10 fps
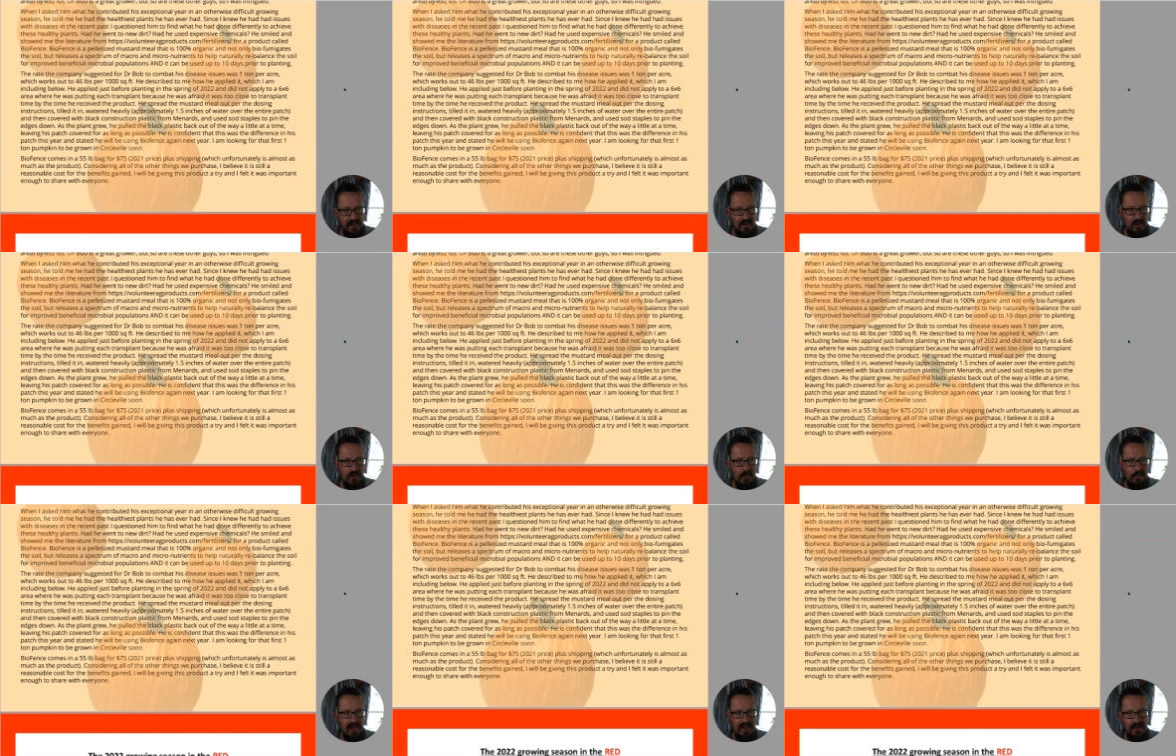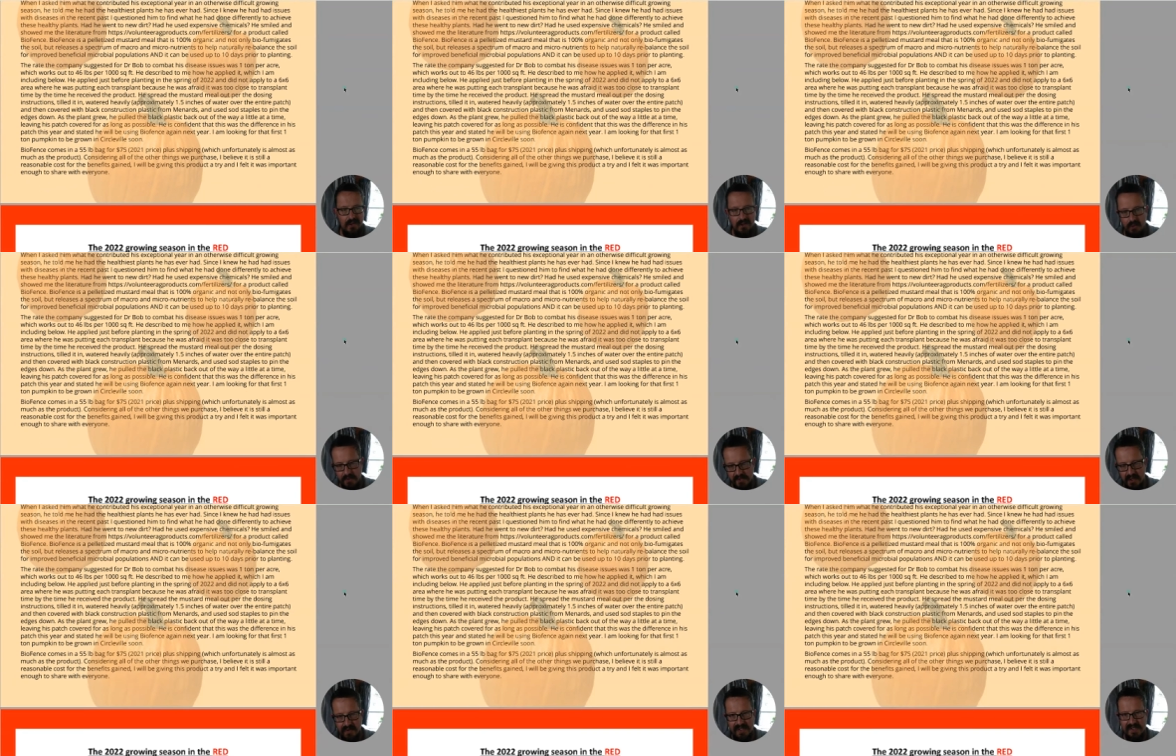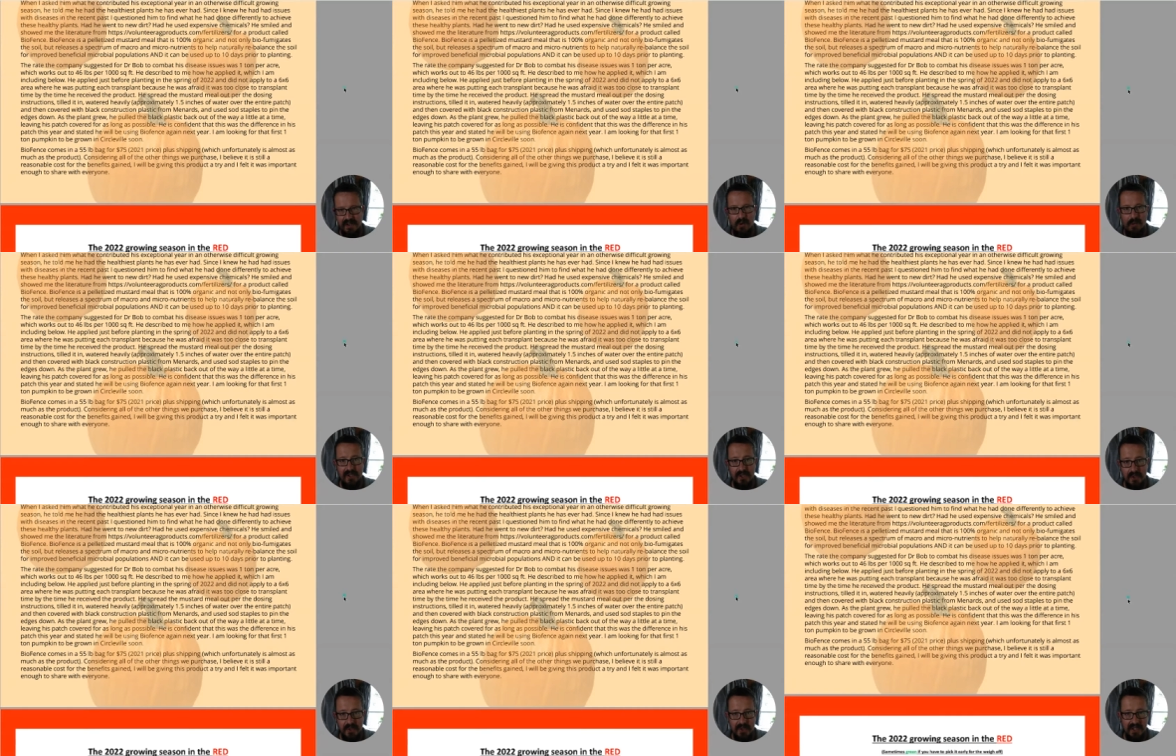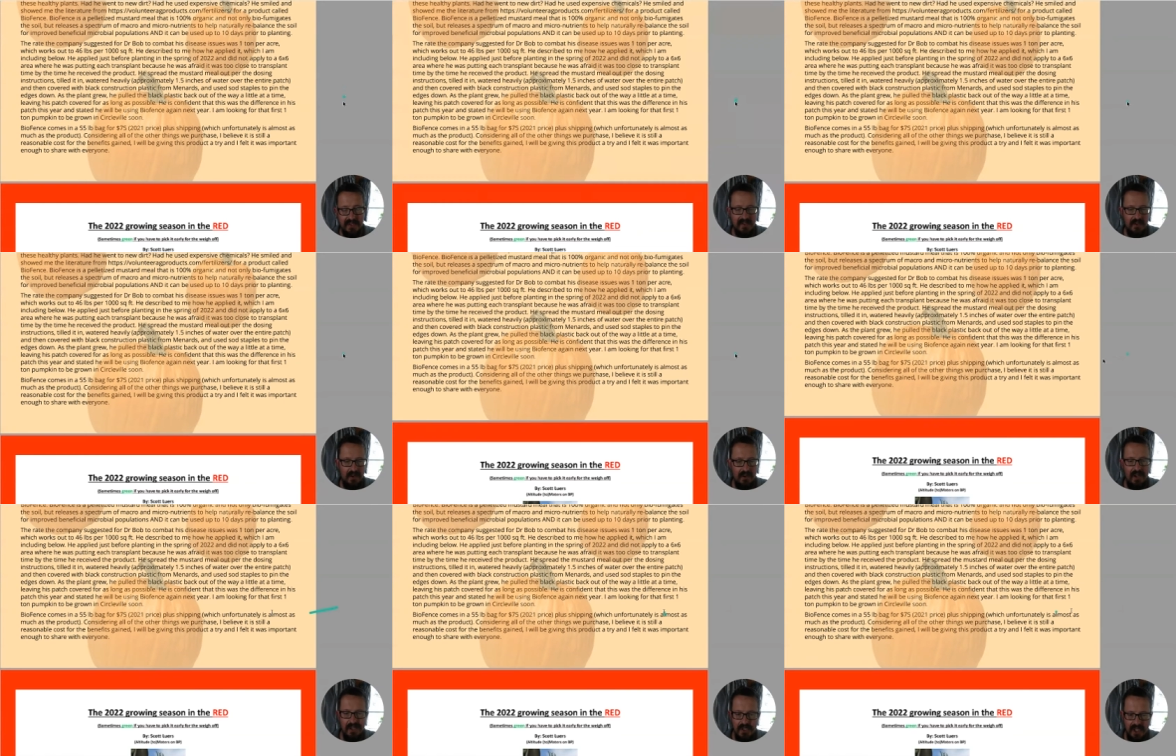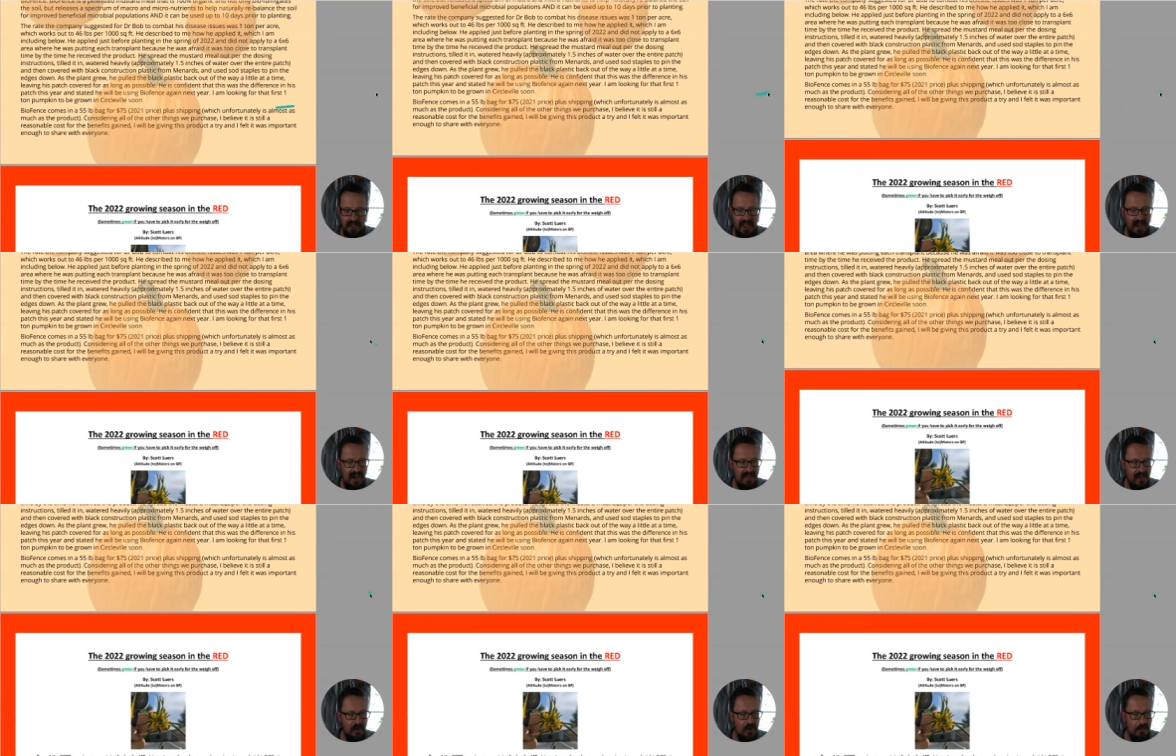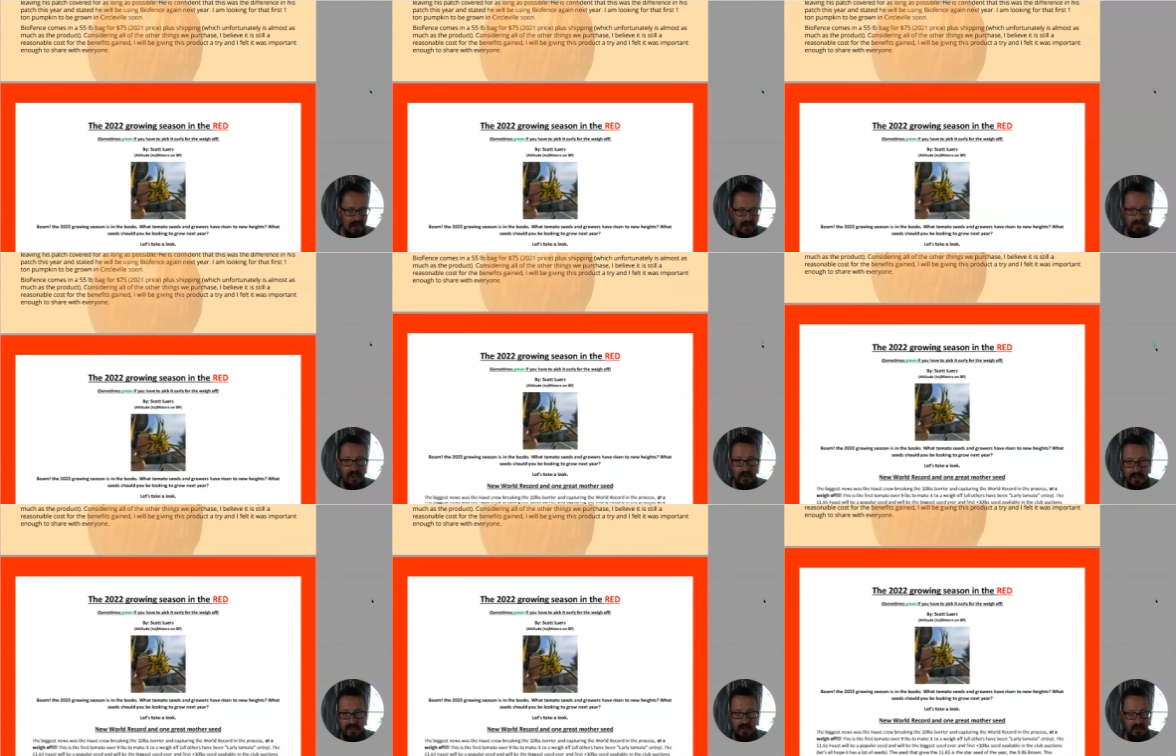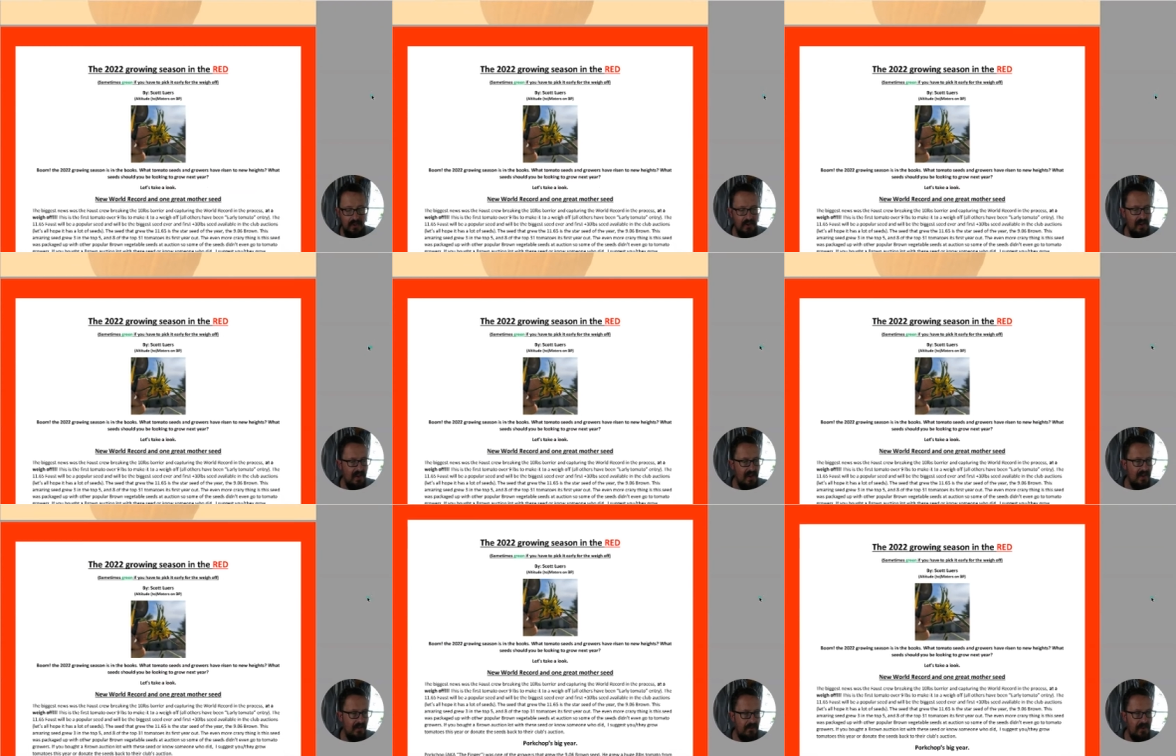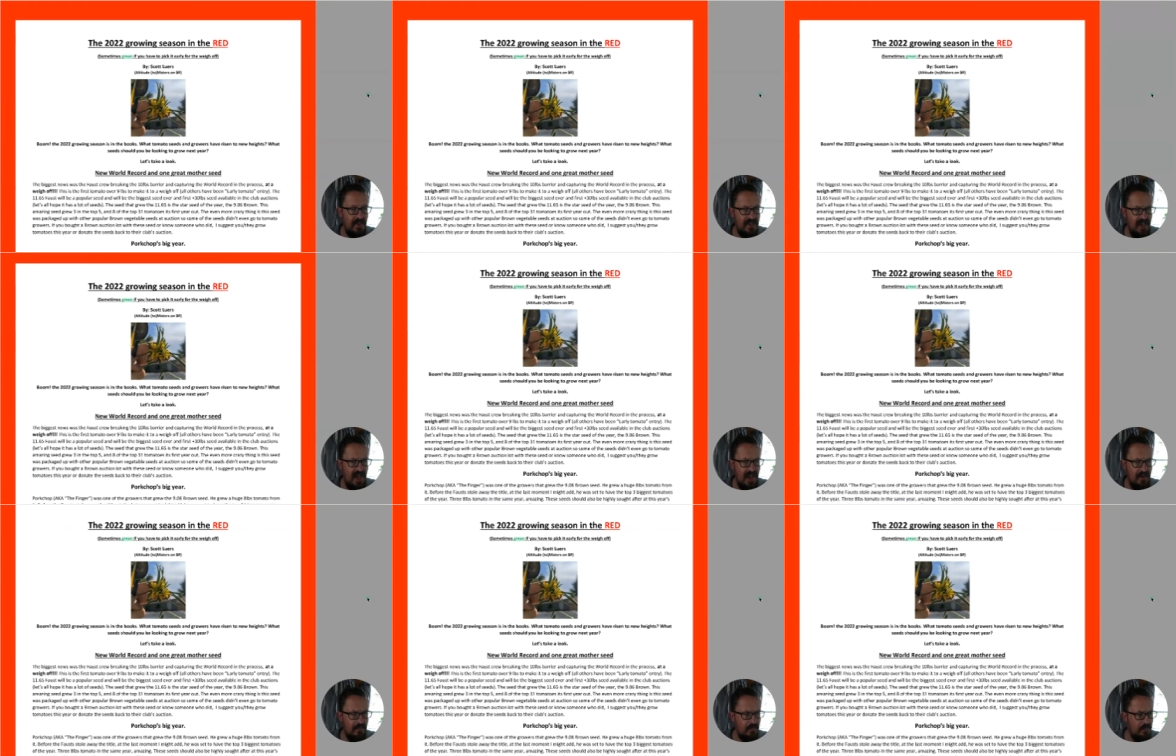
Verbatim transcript: soil, but you can also release a whole bunch of nutrients. So check that out. That could be of use to you. Further down,